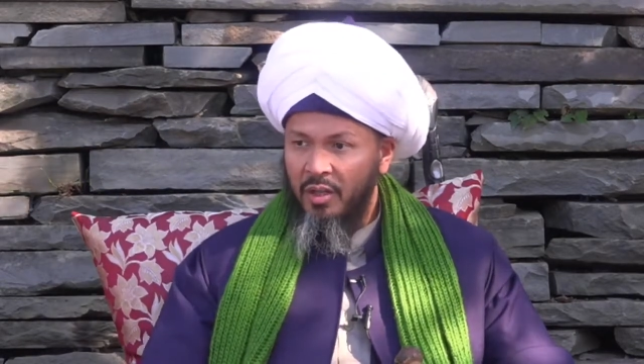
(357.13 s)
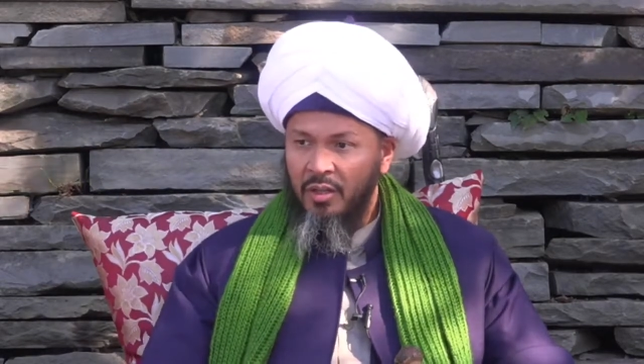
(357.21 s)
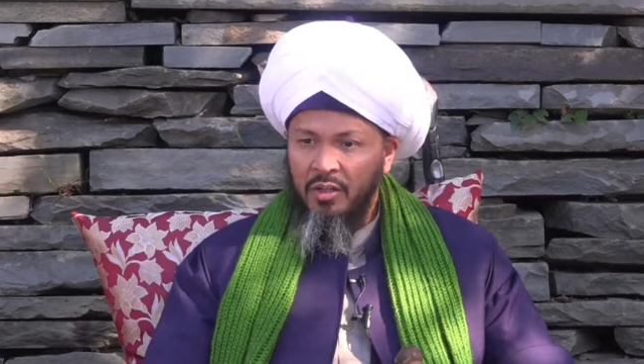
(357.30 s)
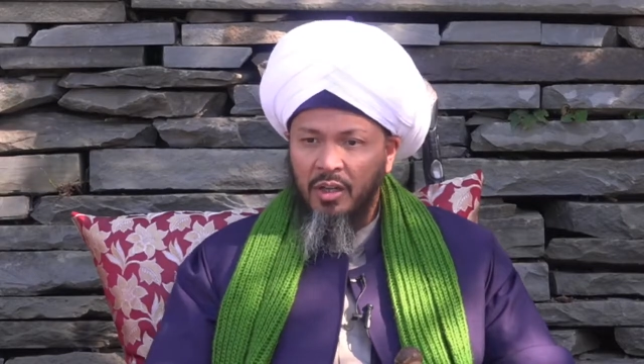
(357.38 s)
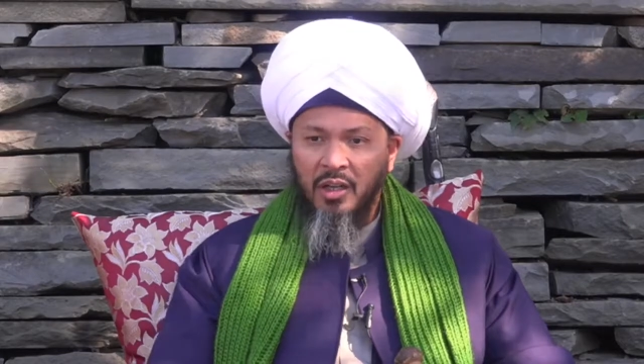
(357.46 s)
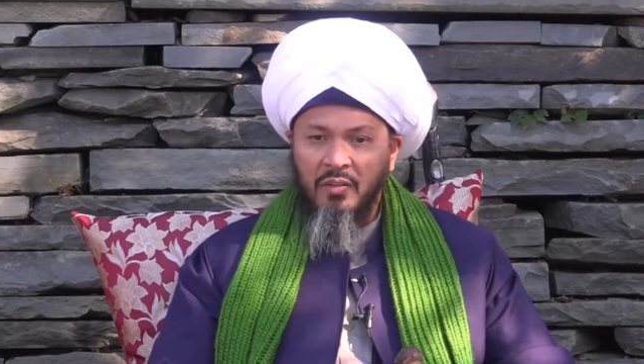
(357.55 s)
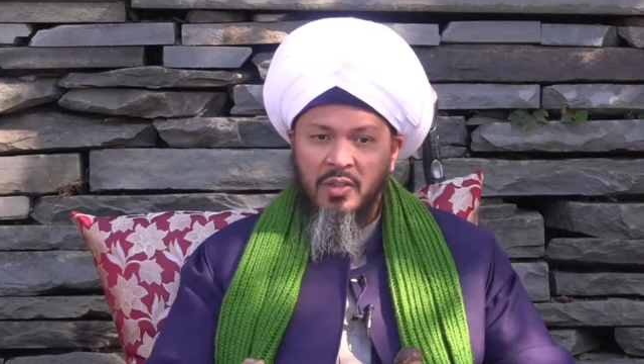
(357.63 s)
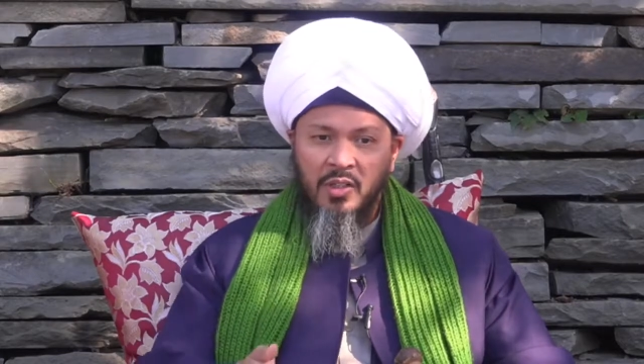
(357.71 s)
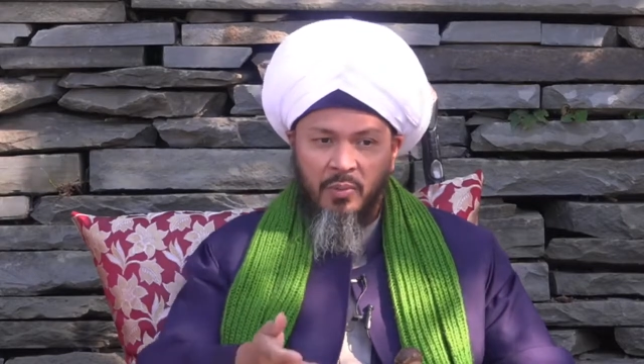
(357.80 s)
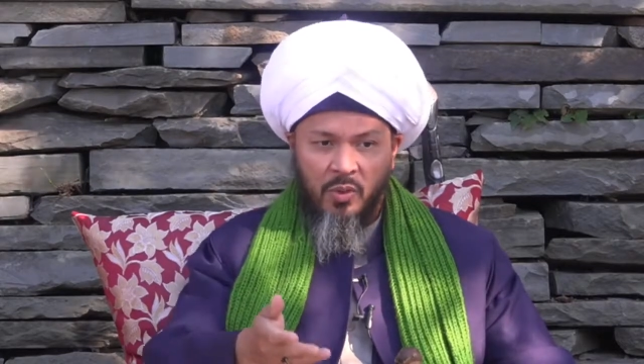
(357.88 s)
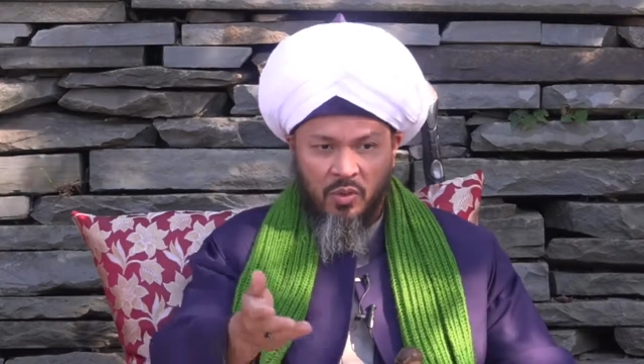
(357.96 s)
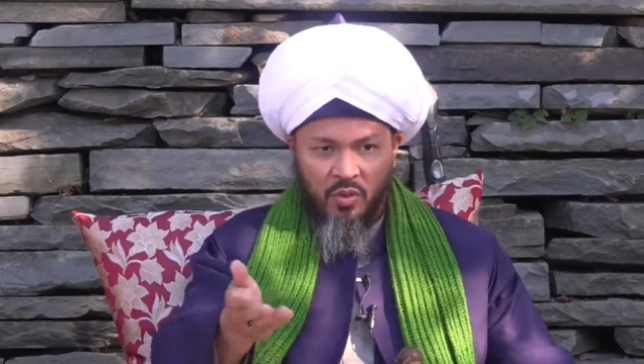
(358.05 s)
You're not even
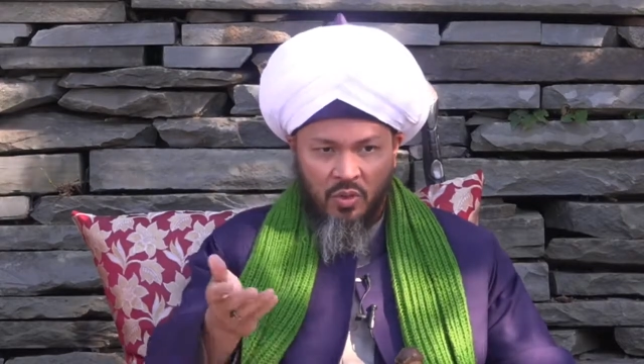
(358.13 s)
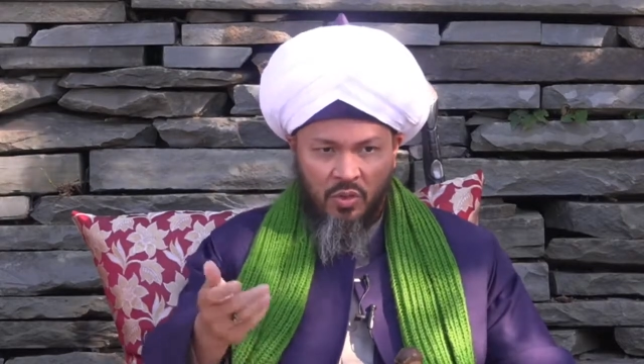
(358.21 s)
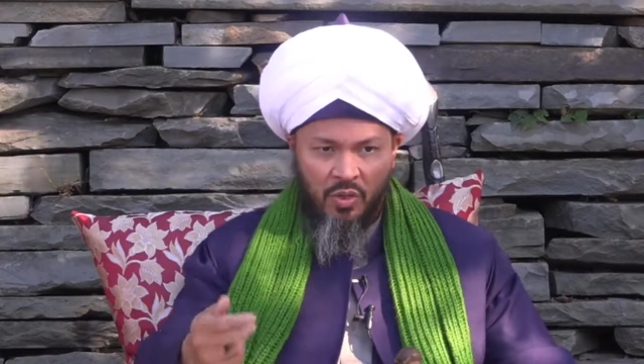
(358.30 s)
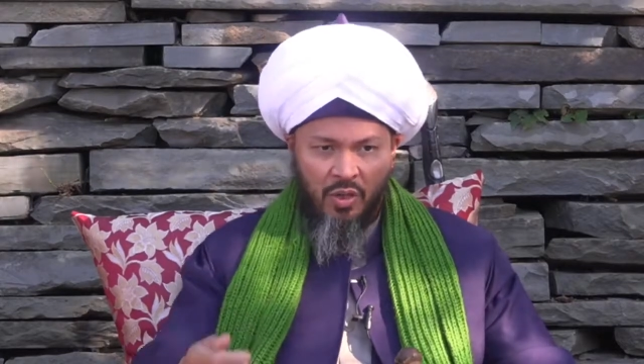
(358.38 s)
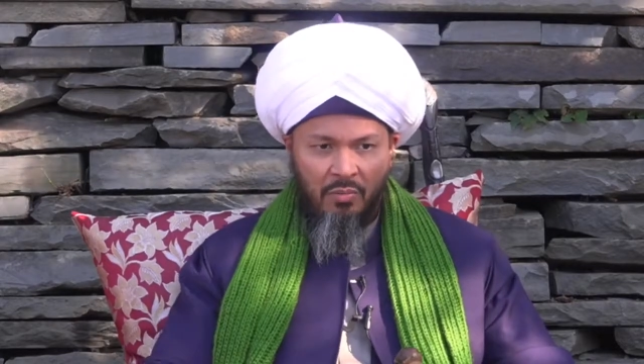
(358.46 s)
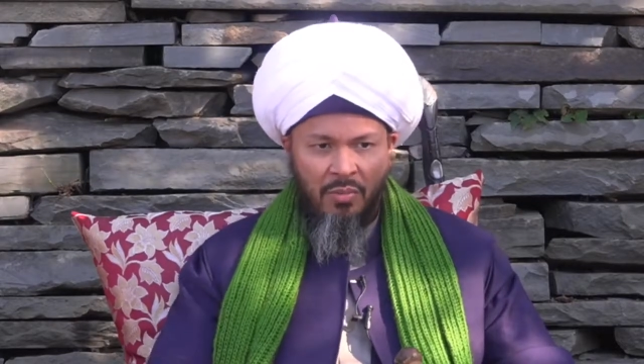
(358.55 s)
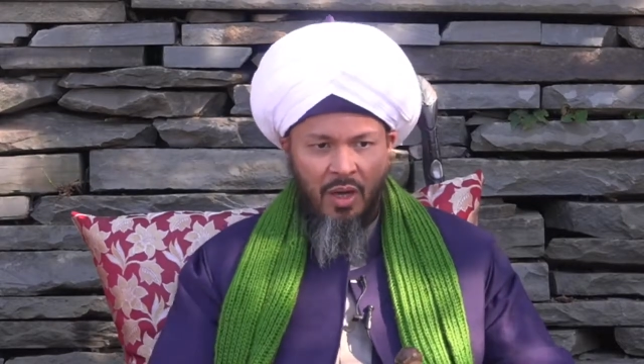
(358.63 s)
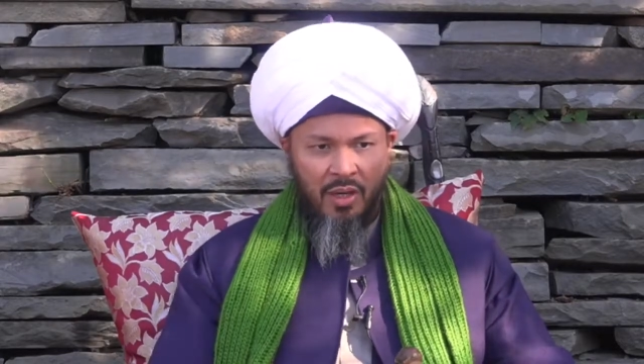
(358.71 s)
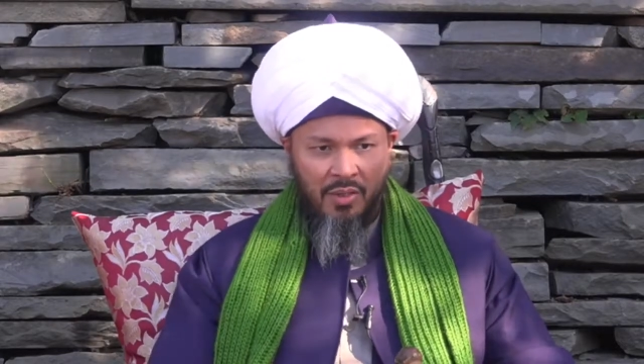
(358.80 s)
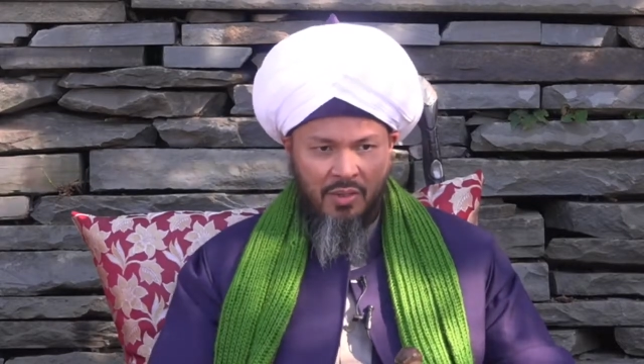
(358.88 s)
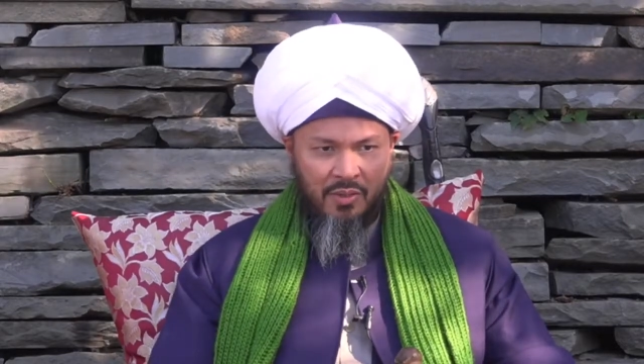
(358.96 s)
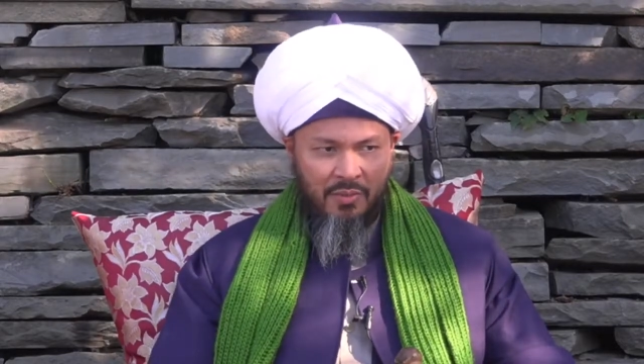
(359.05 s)
supposed to go to your
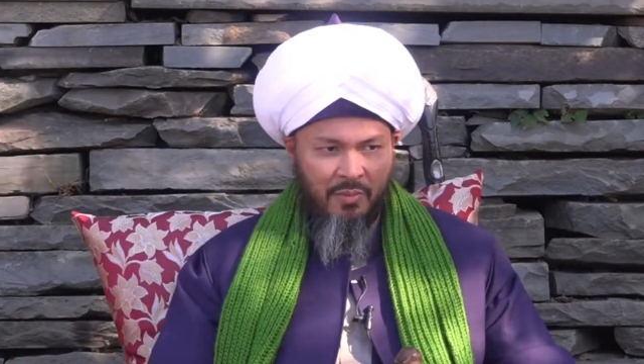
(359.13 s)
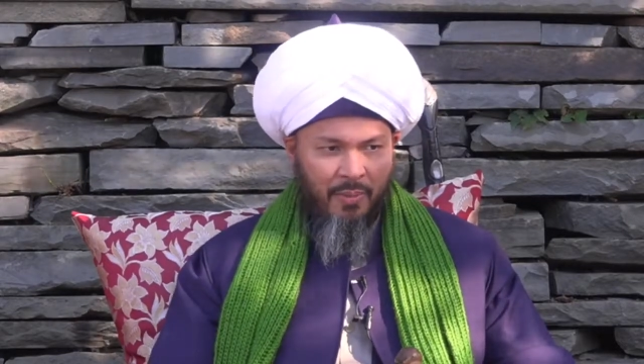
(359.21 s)
boss.